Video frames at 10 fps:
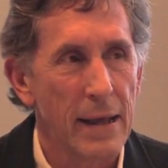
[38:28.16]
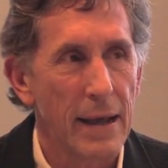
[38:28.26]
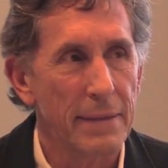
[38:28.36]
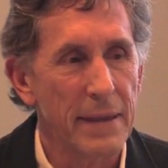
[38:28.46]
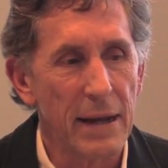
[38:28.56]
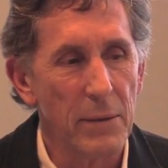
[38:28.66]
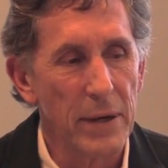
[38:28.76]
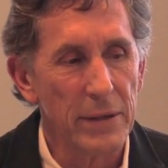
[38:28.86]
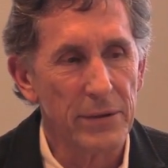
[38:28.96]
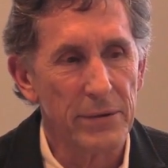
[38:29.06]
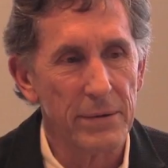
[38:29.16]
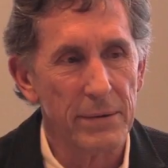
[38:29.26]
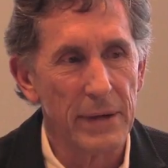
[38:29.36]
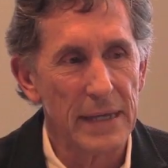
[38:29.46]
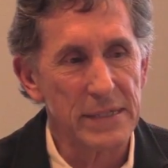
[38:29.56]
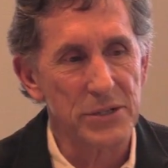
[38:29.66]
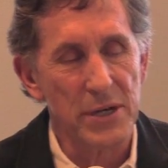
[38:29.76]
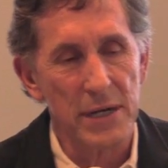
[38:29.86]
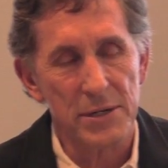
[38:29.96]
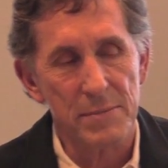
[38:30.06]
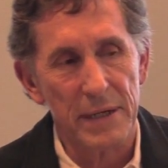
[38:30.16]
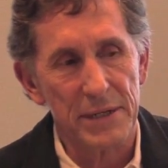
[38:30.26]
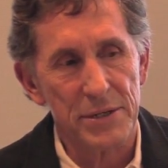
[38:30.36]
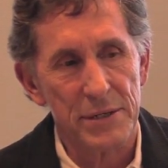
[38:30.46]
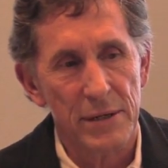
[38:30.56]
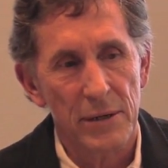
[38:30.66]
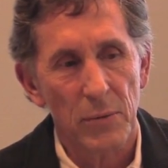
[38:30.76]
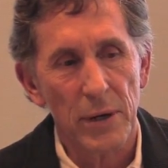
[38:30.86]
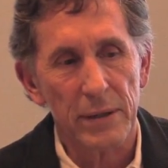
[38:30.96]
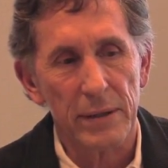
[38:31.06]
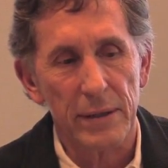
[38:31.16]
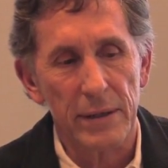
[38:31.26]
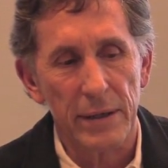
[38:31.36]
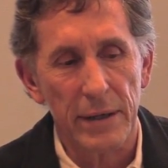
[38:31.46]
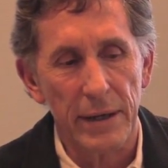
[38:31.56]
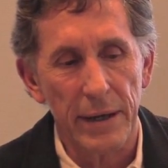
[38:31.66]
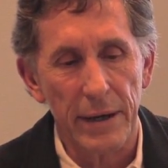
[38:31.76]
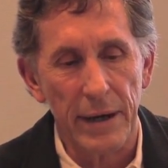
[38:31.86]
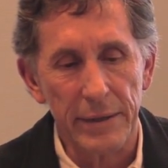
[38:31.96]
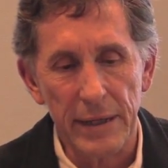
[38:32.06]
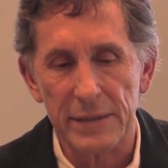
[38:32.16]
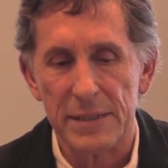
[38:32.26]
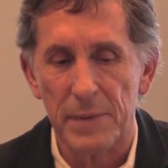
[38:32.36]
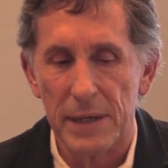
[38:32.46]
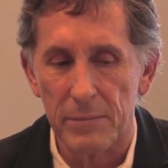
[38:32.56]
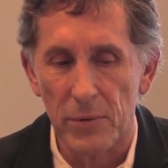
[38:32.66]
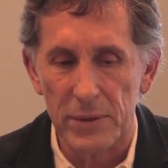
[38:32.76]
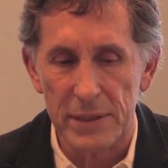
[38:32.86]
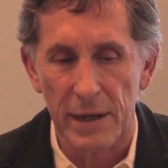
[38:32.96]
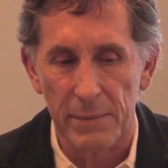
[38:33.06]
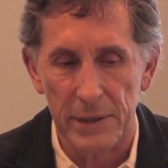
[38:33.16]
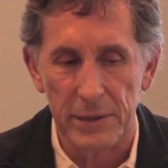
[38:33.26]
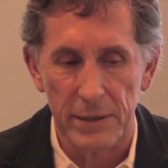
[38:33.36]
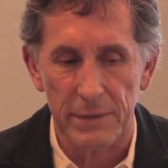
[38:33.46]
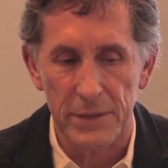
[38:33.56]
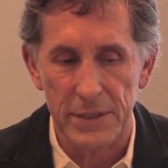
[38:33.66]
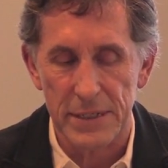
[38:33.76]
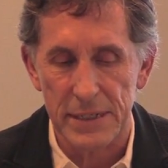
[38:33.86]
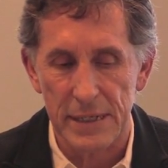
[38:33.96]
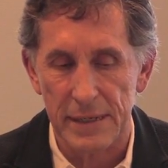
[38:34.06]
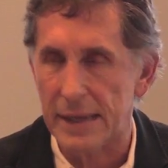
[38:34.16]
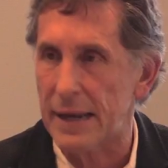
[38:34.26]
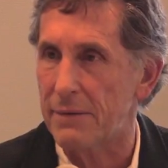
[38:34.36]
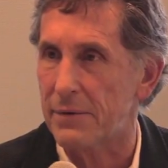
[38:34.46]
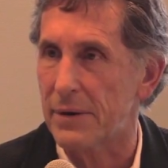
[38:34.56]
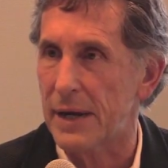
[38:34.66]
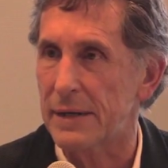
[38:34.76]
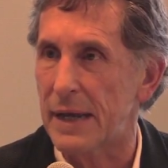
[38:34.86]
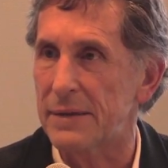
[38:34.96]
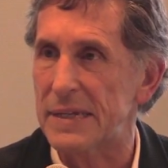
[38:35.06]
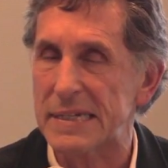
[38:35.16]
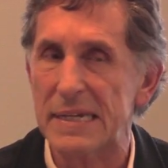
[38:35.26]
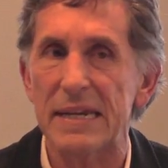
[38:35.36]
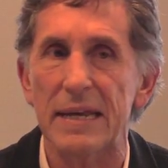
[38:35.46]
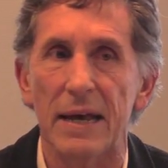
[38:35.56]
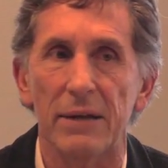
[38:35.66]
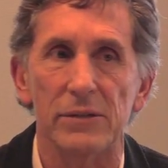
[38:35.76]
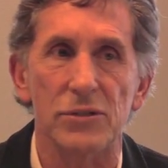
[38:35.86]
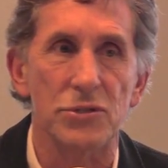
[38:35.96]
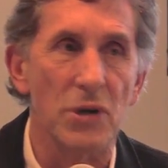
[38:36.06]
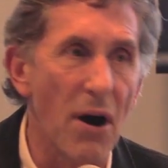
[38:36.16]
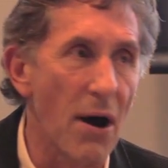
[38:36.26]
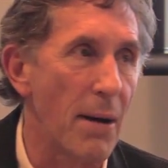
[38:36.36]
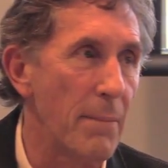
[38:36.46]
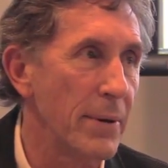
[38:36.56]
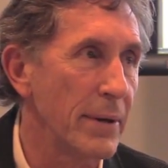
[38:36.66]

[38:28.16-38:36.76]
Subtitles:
And then I went through, has it changed much? Well, I now spend more time at the university than ever, and the CDL's job